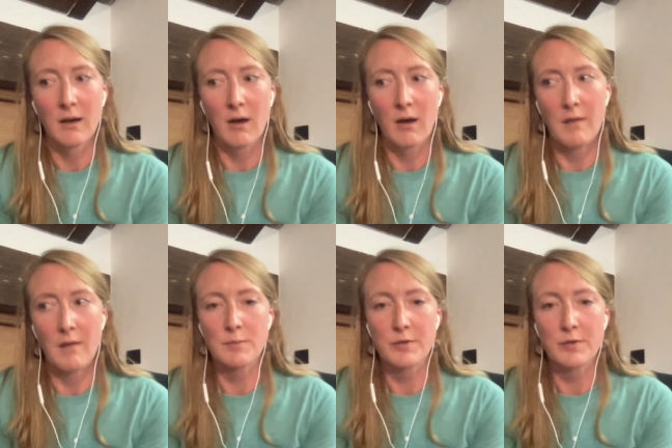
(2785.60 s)
often
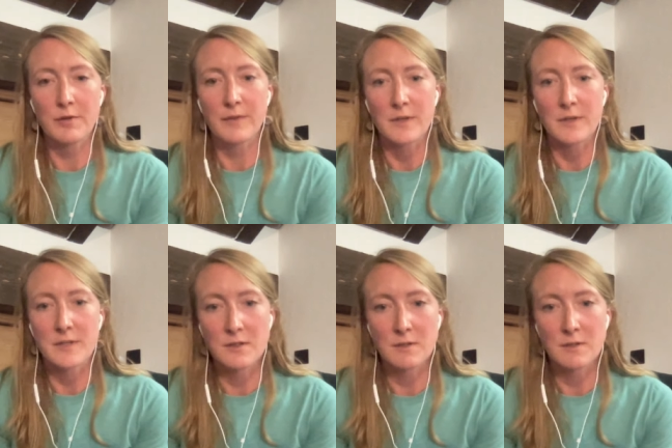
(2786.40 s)
prefers to
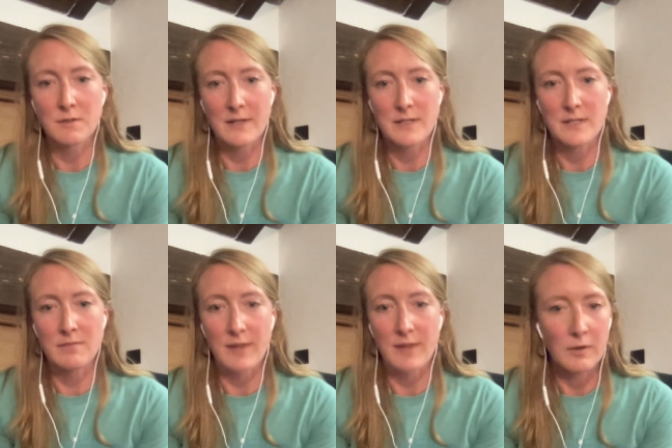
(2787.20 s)
do races
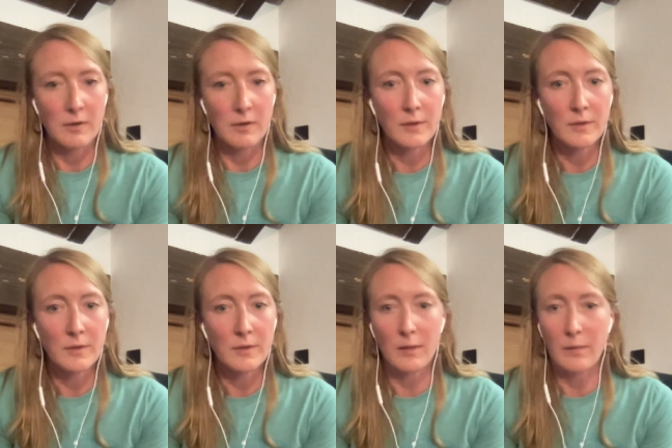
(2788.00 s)
without crew or
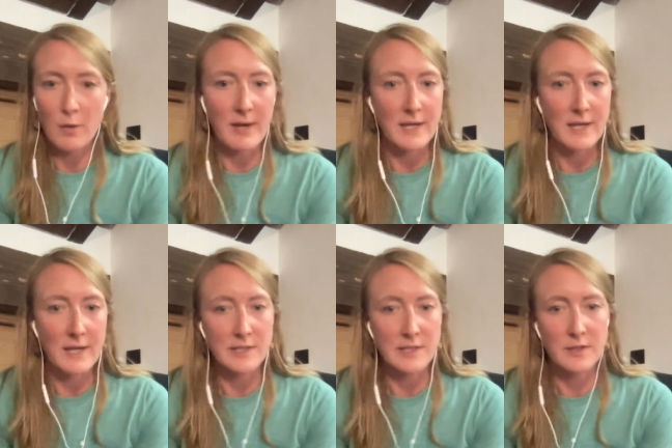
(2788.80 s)
without pacers,
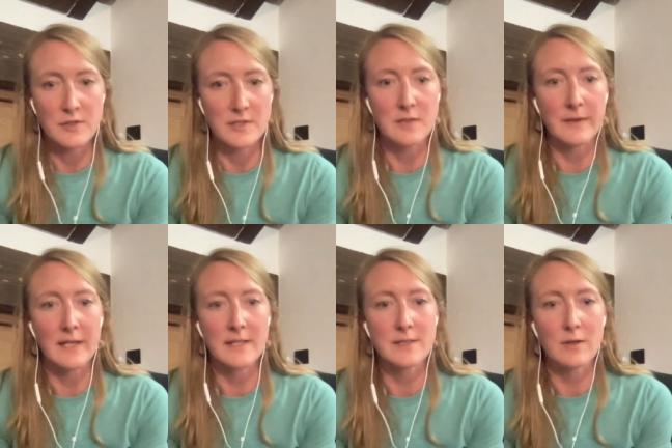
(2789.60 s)
just likes doing
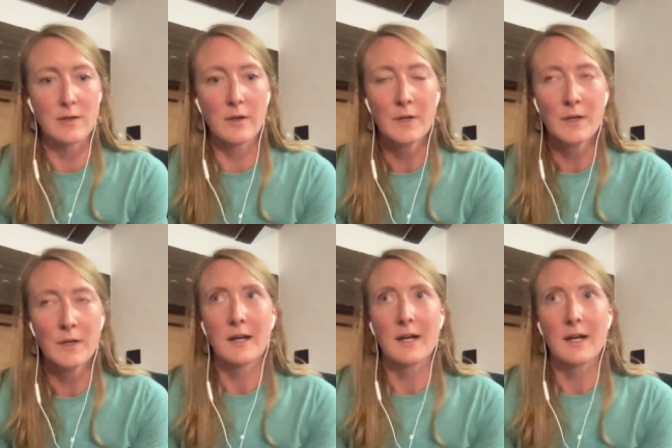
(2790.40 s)
it solo.
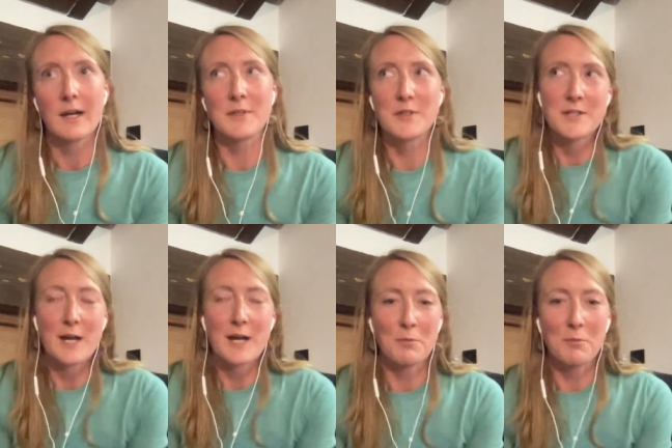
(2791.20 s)
It's just,
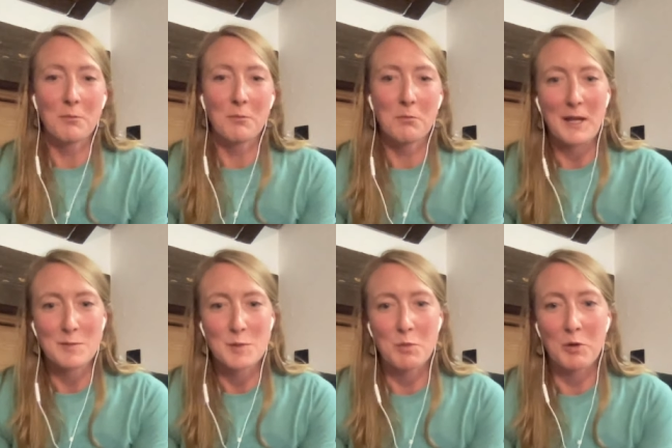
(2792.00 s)
I like
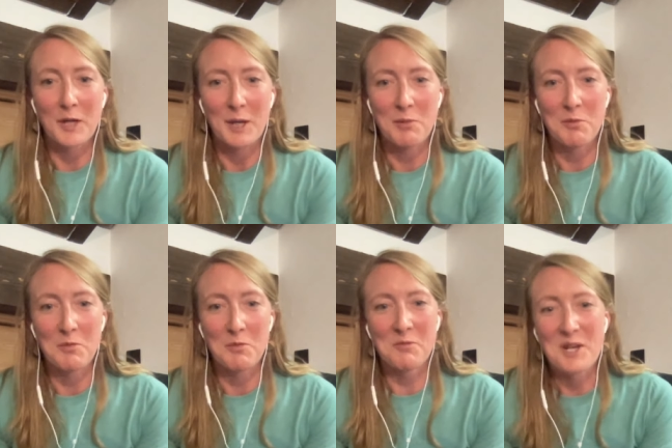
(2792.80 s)
supporting him
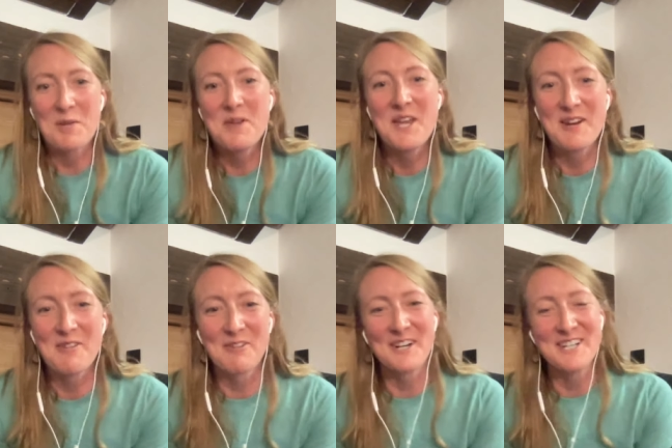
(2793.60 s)
and want to be here
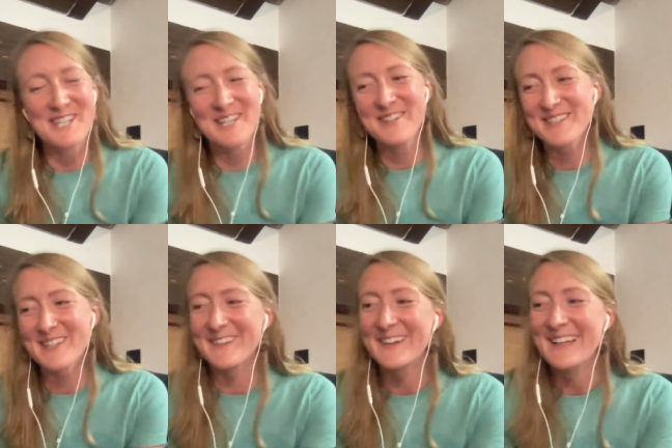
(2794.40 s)
for it too.
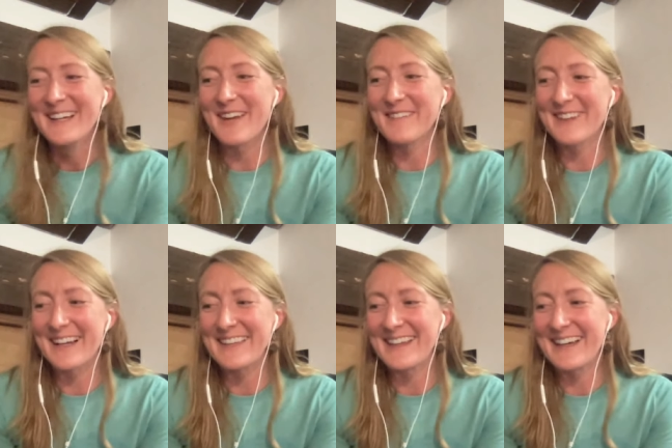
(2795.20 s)
So I'm
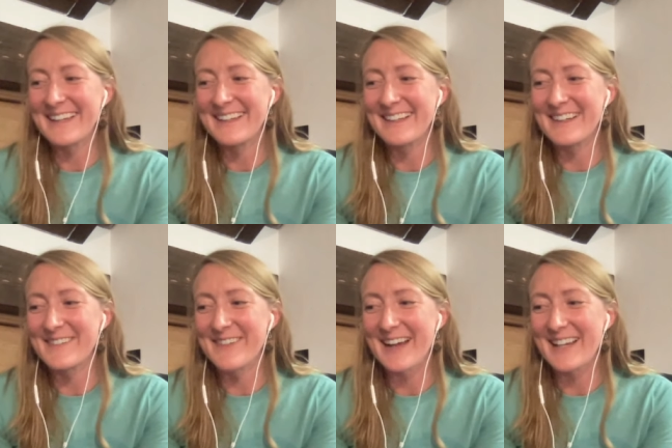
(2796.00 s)
glad that,
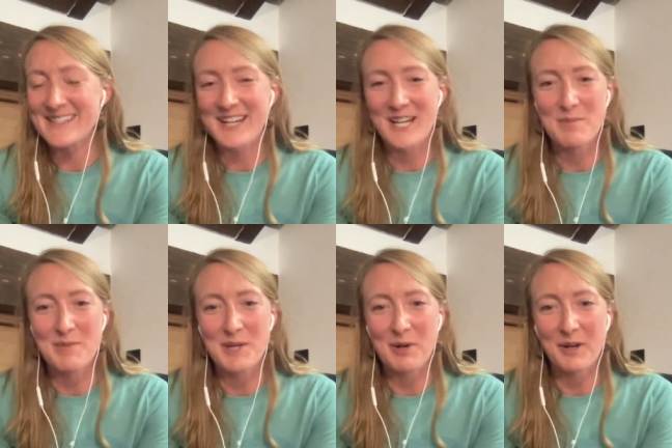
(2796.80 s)
I get to kind of
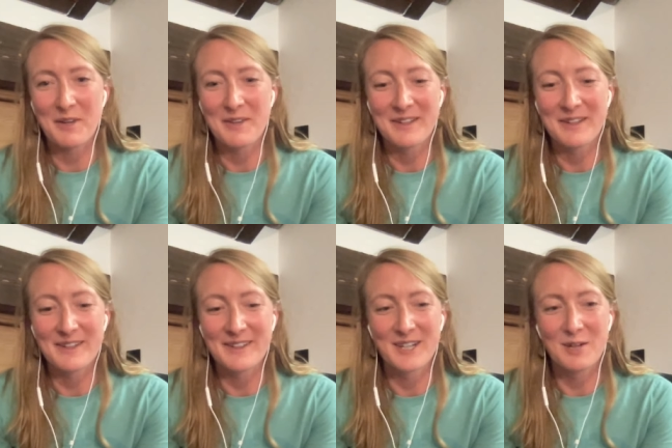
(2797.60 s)
be a part of
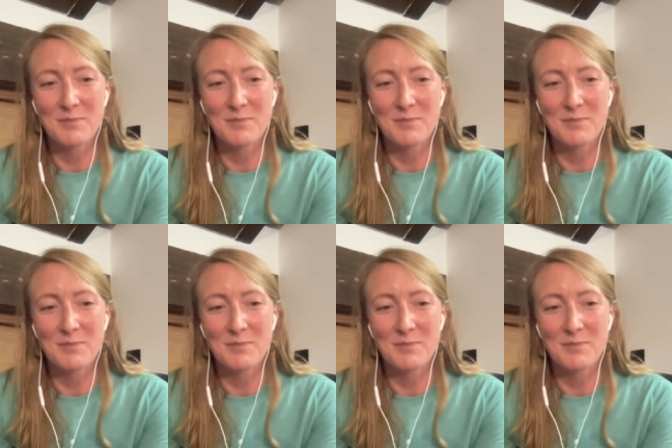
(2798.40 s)
the